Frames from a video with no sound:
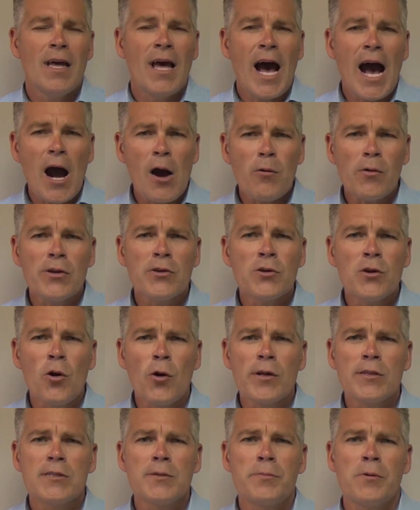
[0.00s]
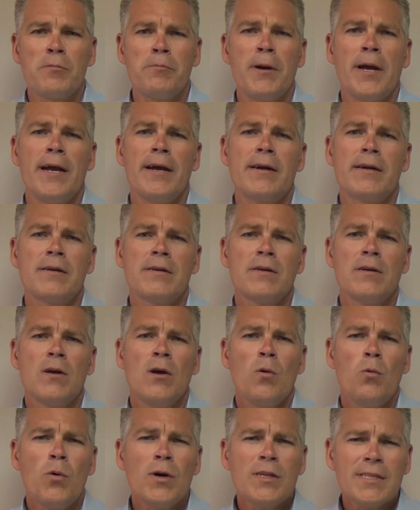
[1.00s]
How are you going to prepare?
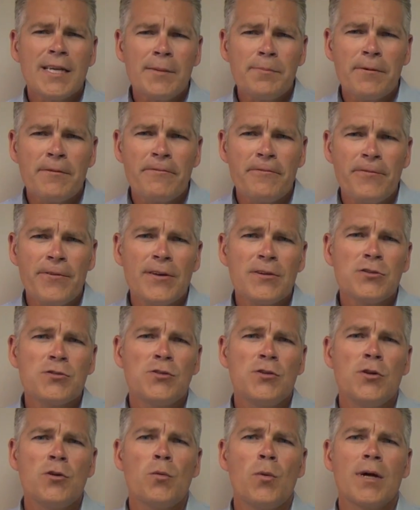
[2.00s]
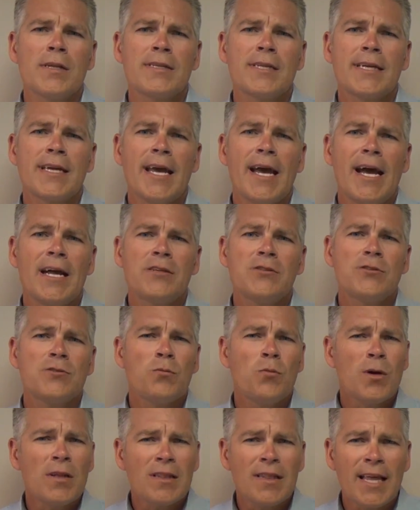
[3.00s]
What type of fish do you want to catch?
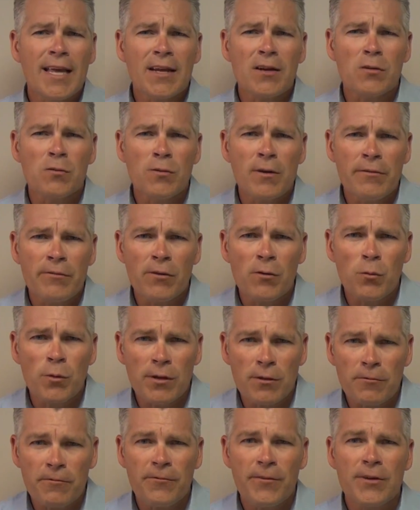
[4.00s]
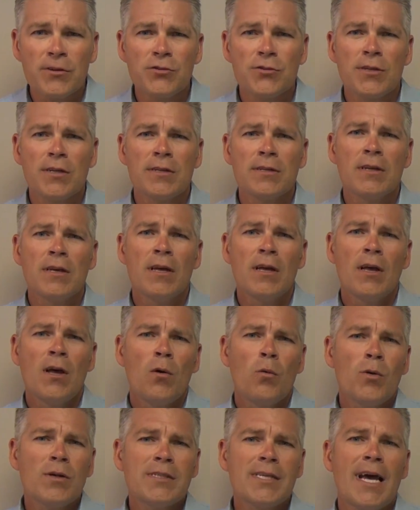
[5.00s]
What lake or river will you fish in?
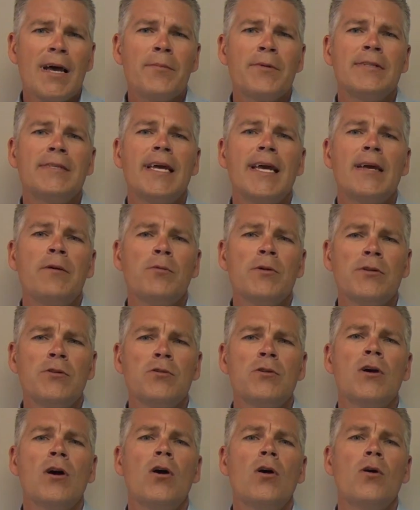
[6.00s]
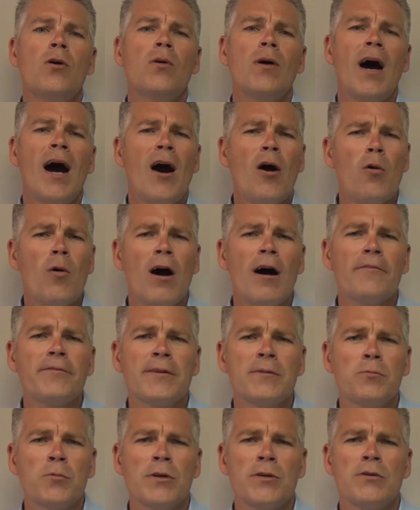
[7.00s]
What time of day will you go? How
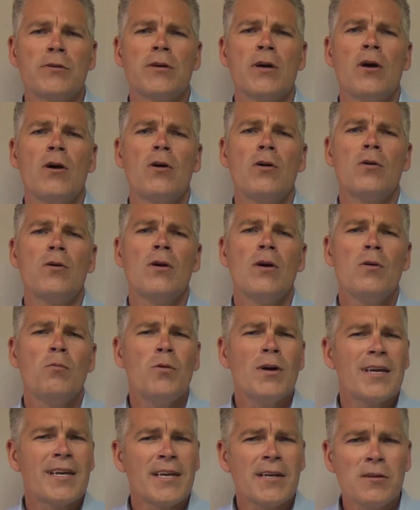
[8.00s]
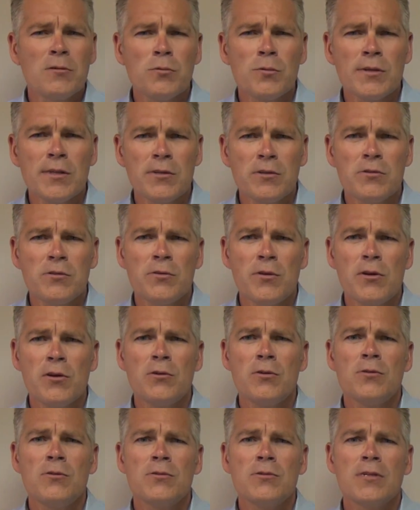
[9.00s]
often will you go? What gear will you
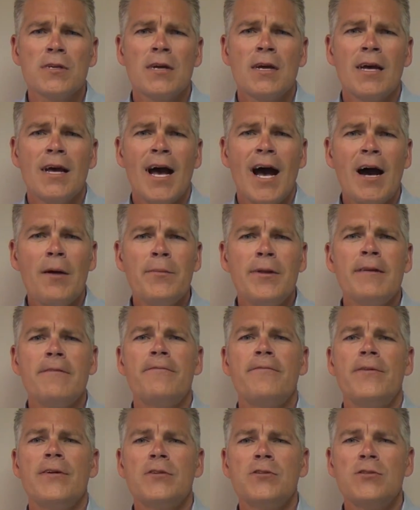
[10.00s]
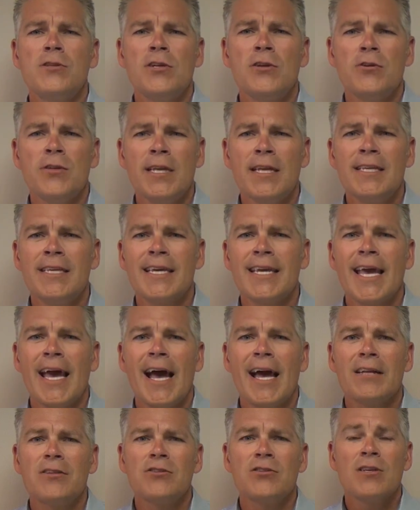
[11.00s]
use? How many fish do you need to
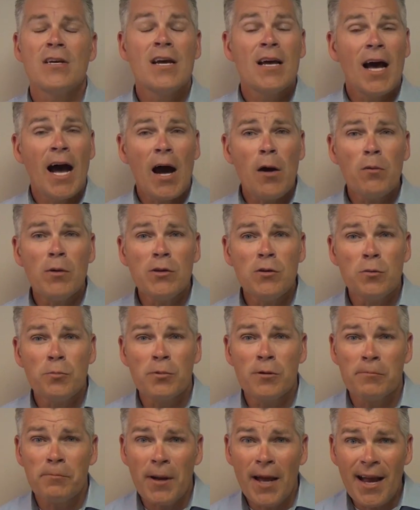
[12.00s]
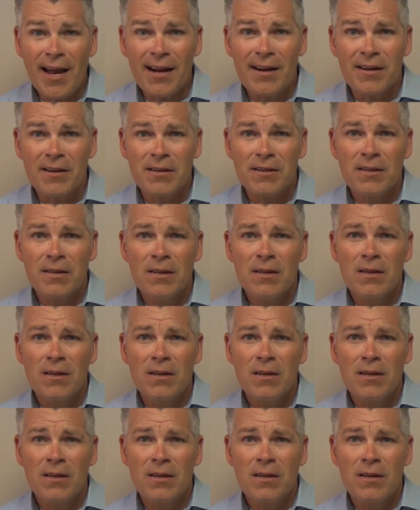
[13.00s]
catch? How will you prepare?